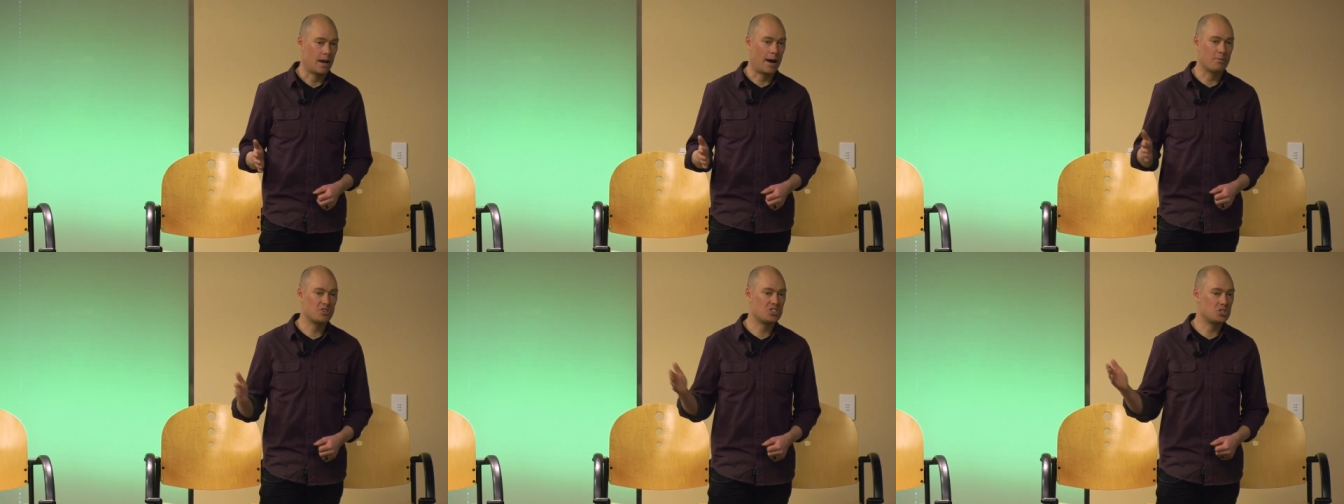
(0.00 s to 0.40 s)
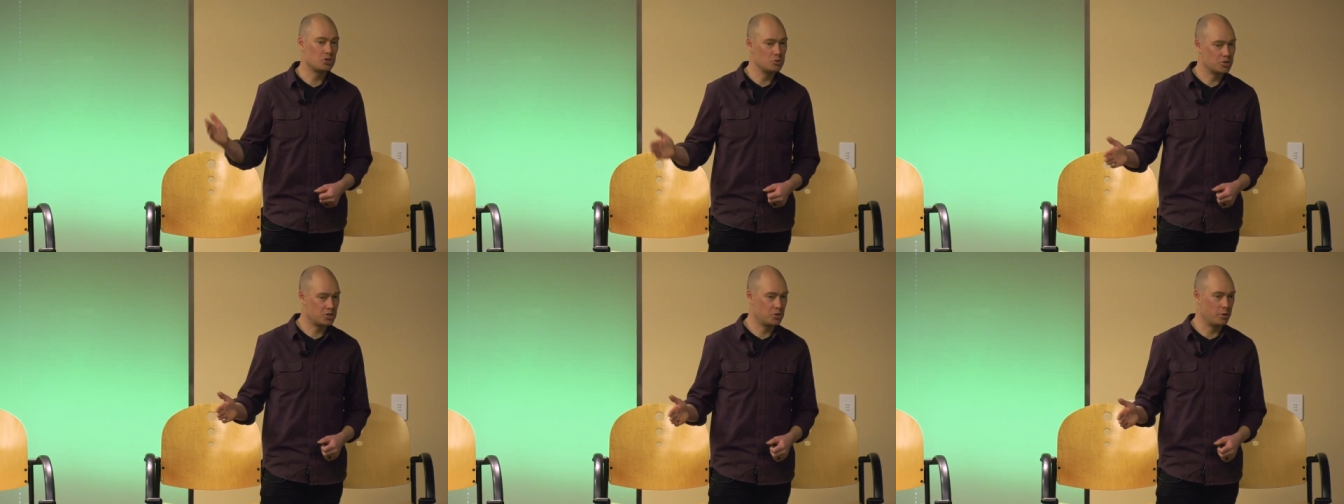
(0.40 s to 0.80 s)
I was
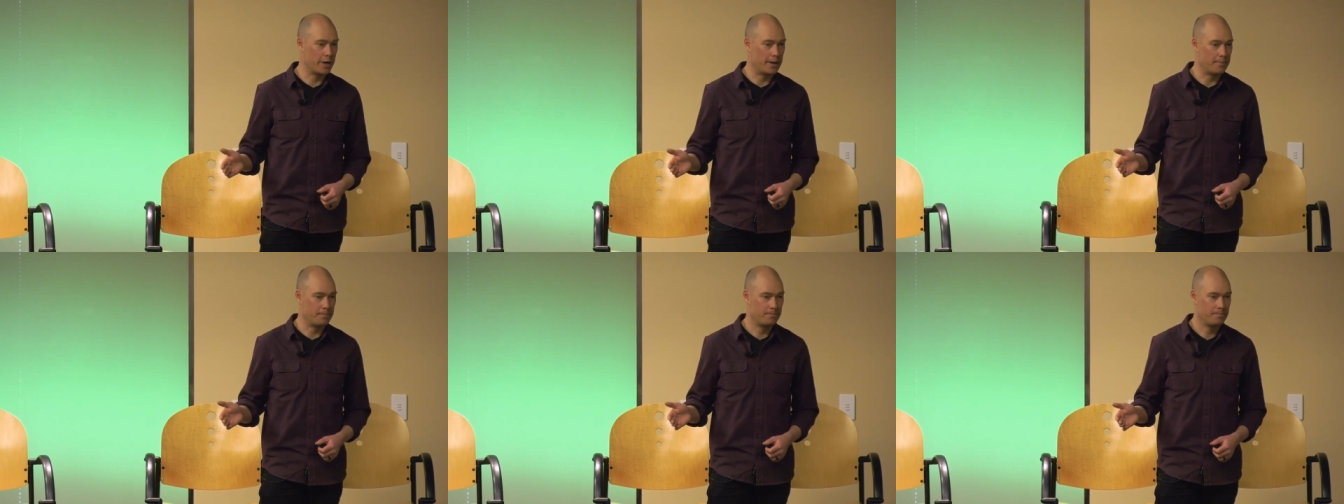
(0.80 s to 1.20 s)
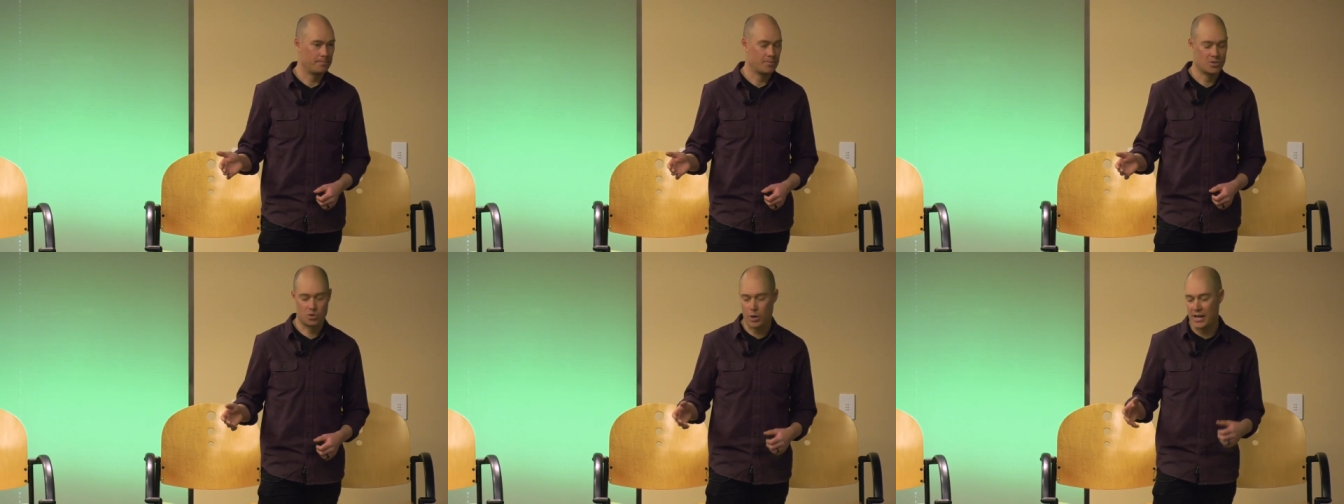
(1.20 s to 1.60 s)
used to it.
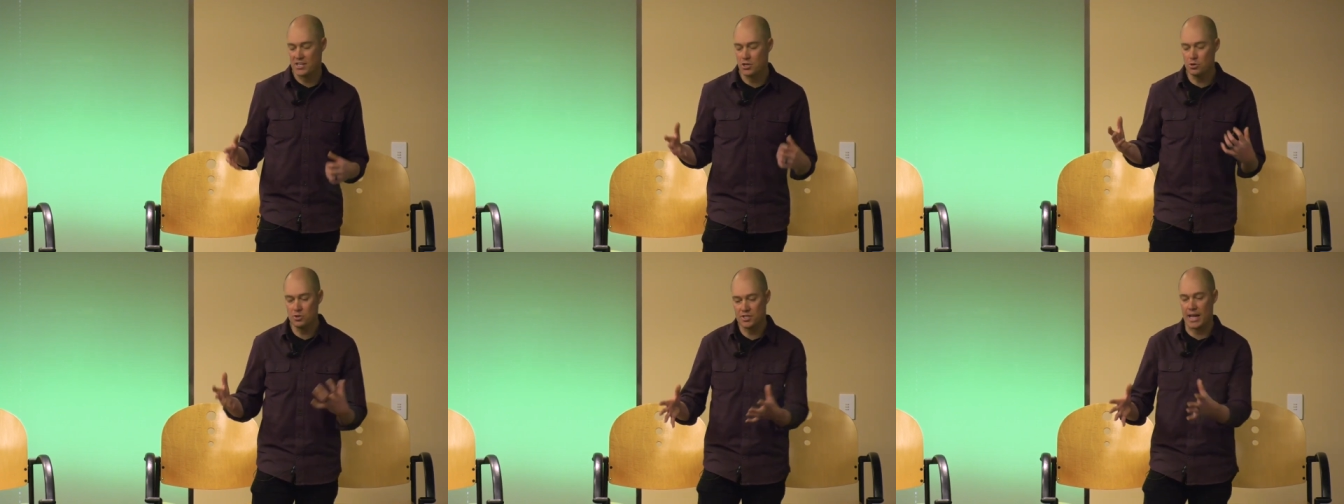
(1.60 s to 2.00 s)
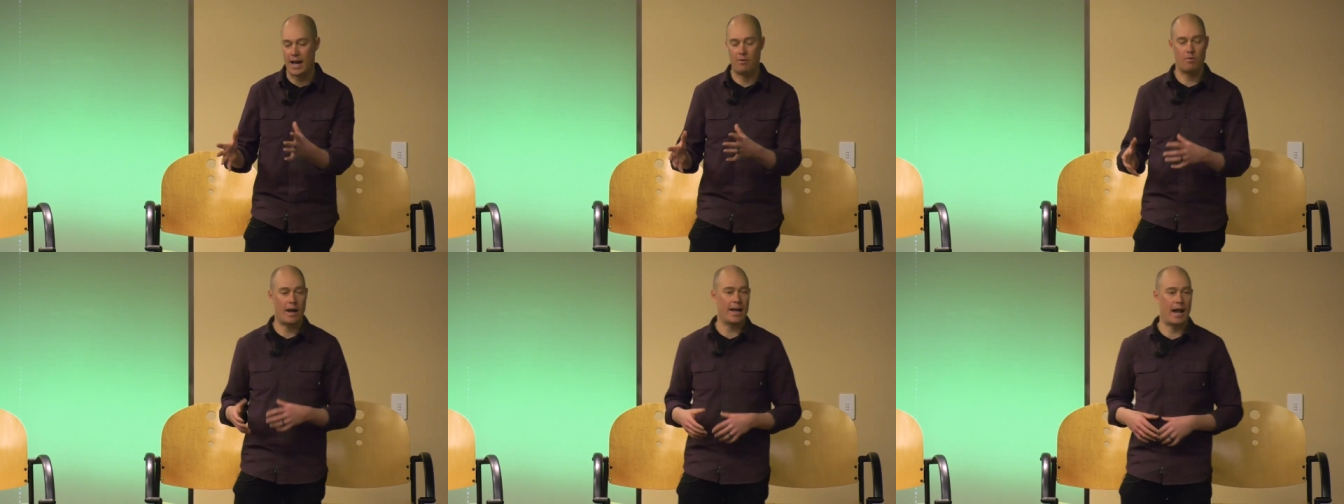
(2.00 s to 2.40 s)
So I used
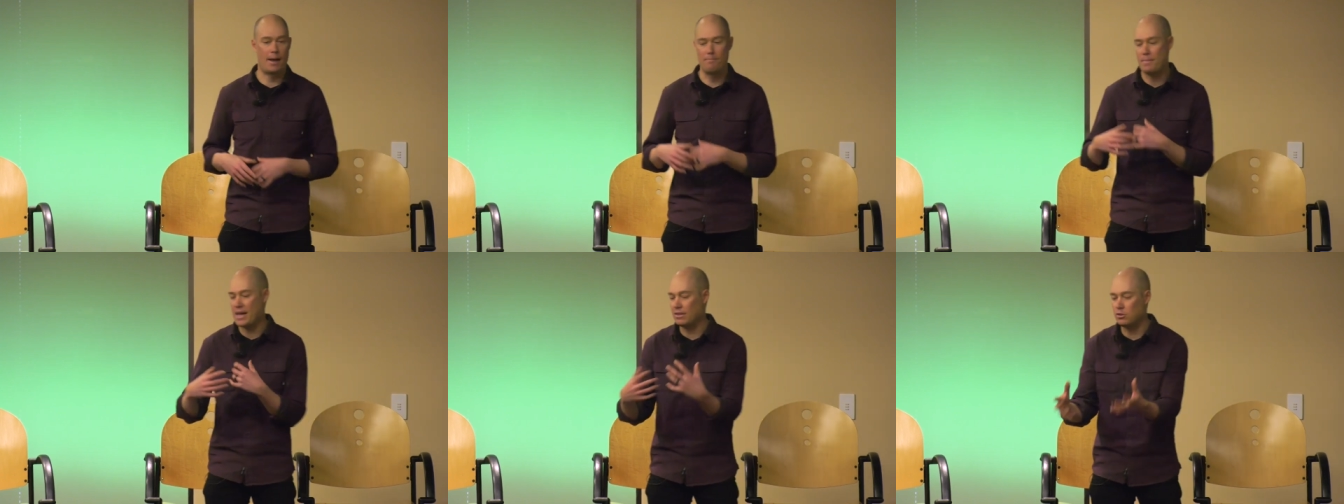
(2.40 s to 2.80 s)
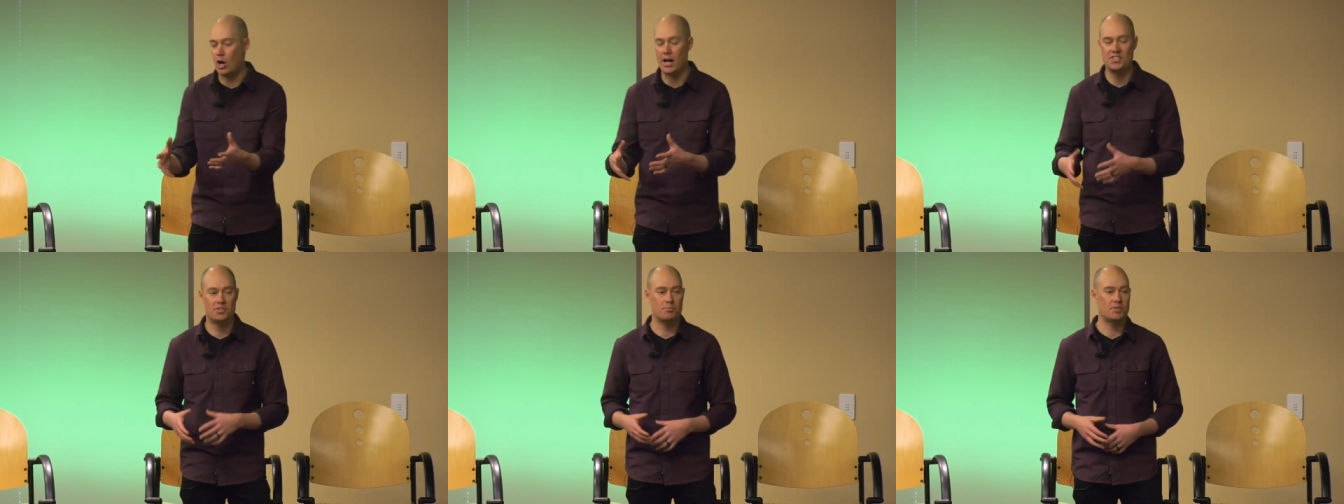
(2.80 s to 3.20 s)
that, right? I made
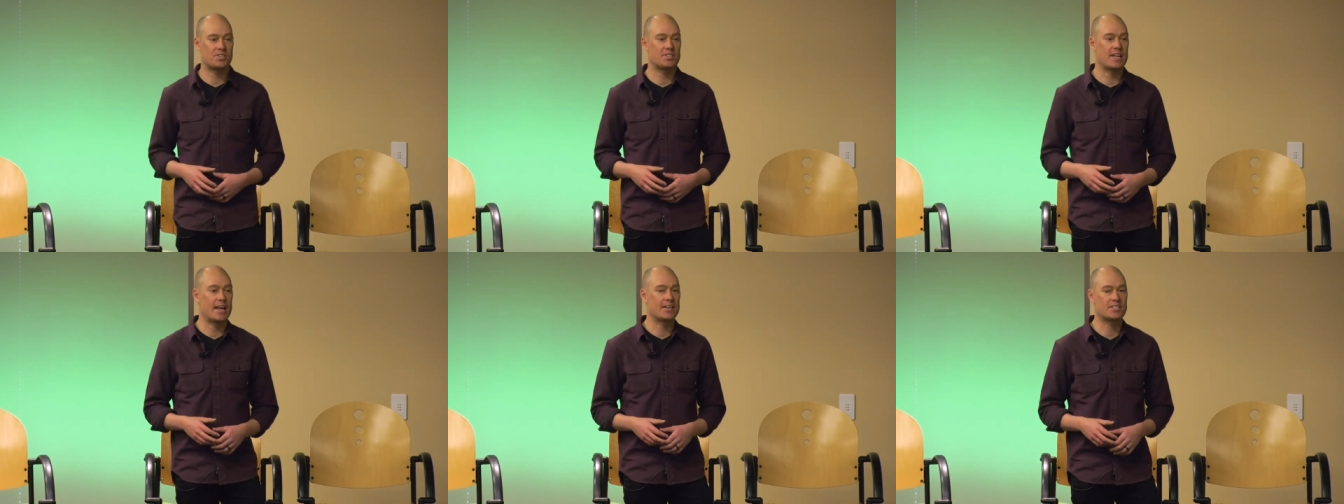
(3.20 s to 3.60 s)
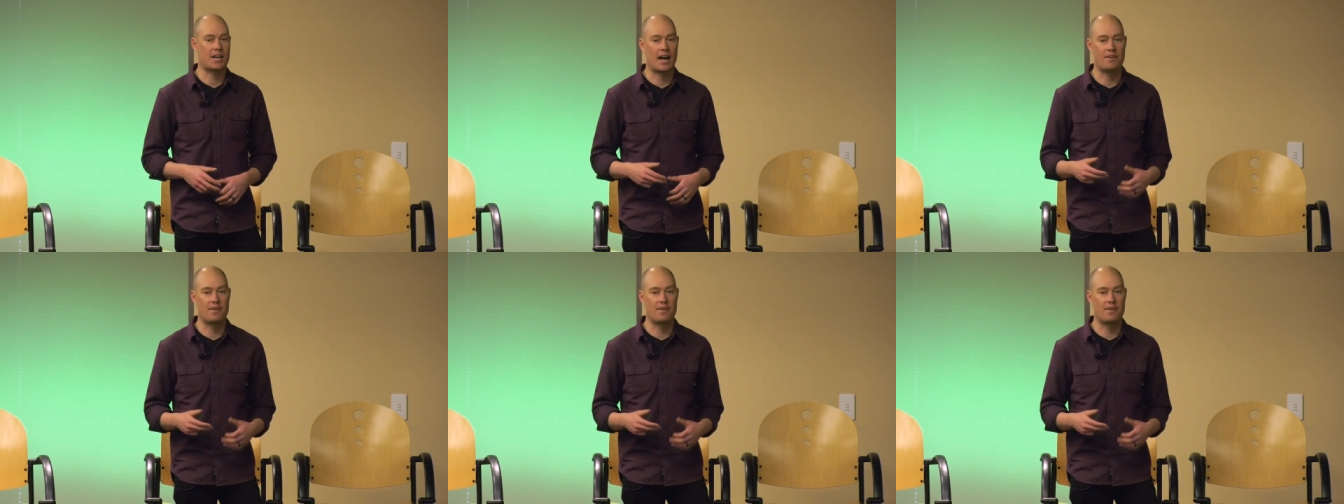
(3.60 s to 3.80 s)
lots of mistakes.